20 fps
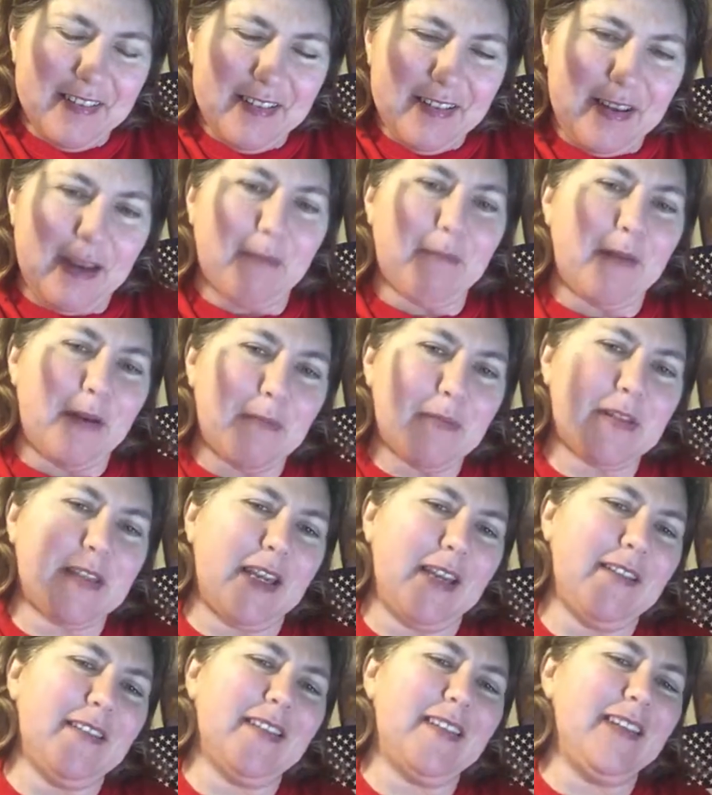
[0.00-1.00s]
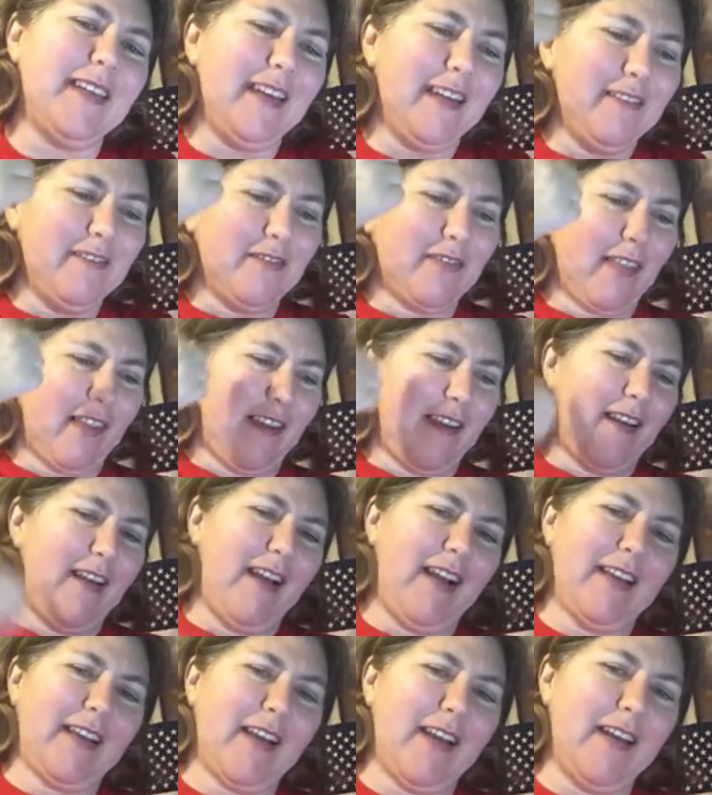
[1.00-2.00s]
Yep, upstate. See,
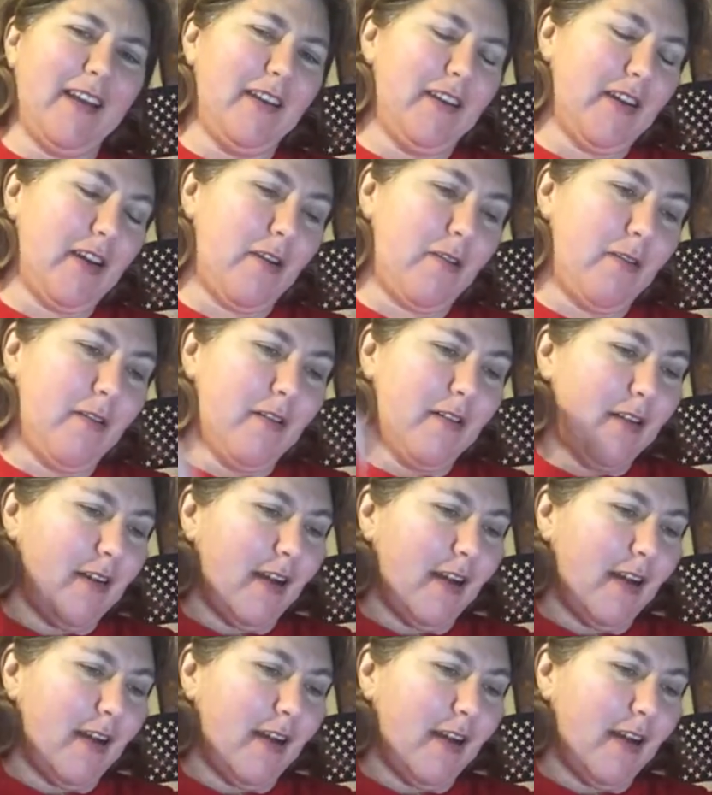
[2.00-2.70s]
I kind of know.